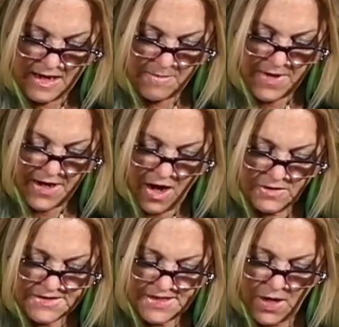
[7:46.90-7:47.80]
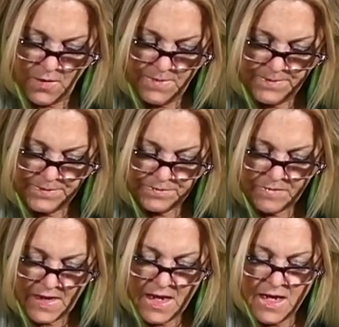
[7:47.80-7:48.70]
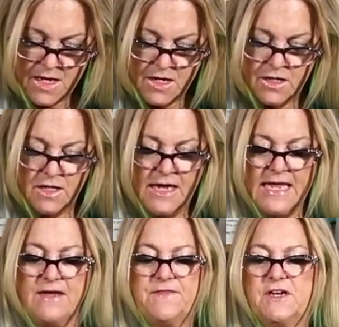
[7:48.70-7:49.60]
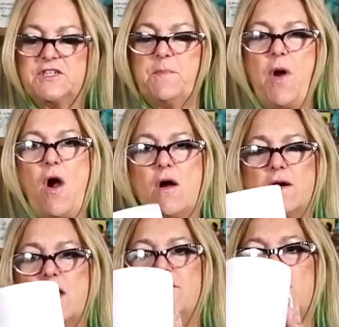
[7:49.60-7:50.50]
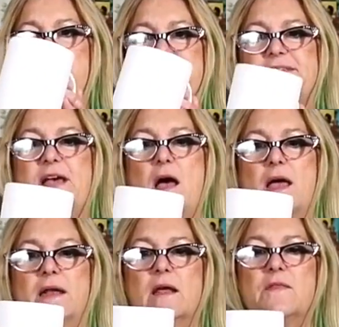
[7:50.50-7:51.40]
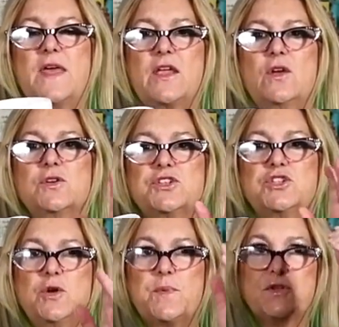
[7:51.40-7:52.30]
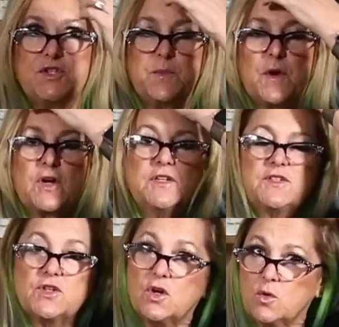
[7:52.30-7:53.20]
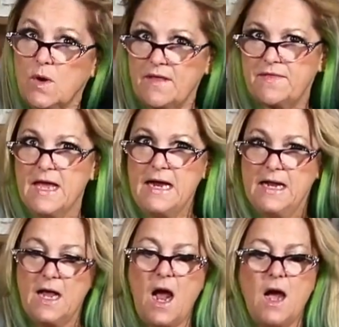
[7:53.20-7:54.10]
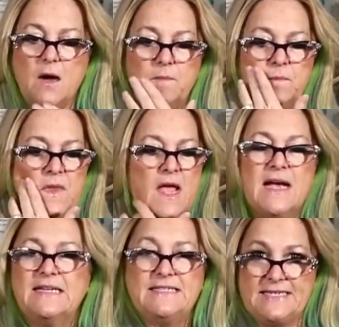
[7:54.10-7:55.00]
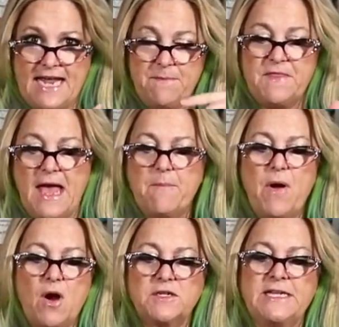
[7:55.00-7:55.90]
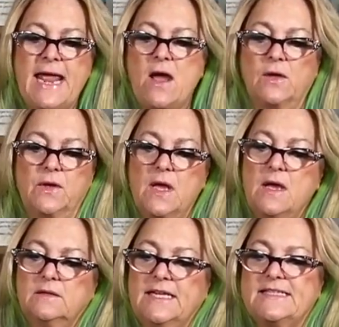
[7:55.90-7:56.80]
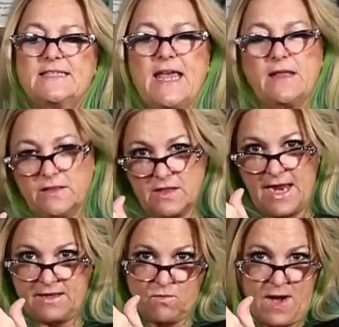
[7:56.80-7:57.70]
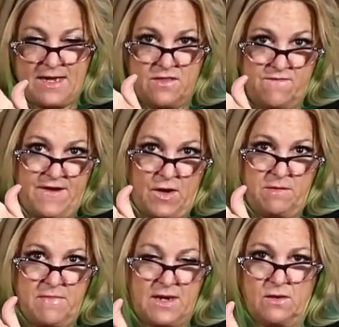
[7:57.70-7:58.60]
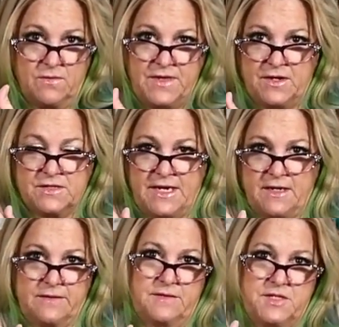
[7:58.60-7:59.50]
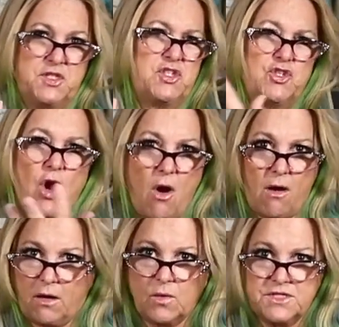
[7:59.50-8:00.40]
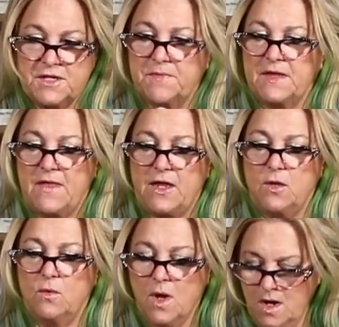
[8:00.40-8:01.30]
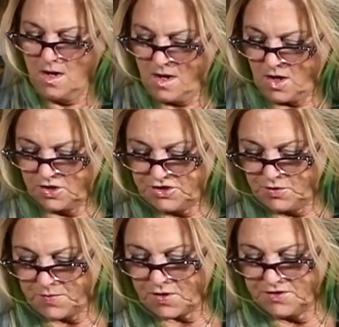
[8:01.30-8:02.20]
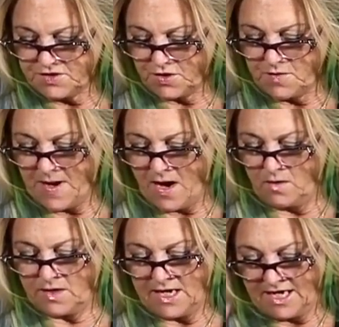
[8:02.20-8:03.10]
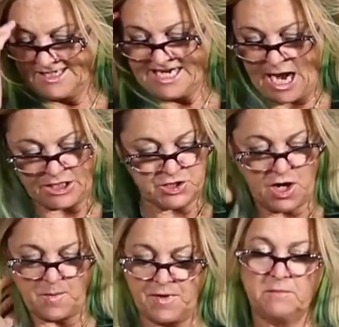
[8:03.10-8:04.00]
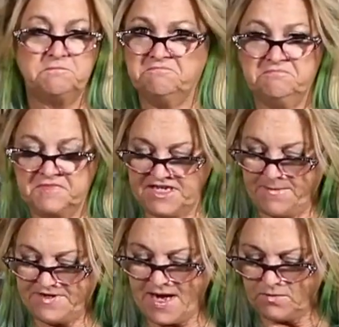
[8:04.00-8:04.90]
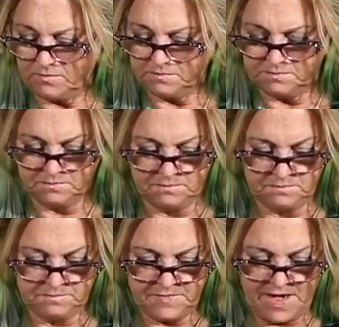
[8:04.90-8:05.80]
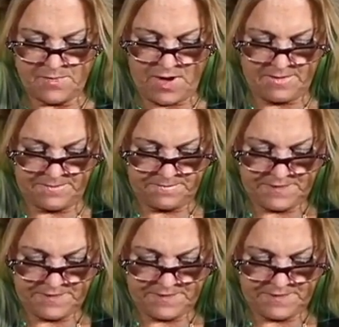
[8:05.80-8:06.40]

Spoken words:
But also, if there's a part of your design that you're super concerned with, tape that part down. Let's say like right in the very middle, there's like a star or something that you are super concerned about getting tack sharp. Tape it down. Not a problem.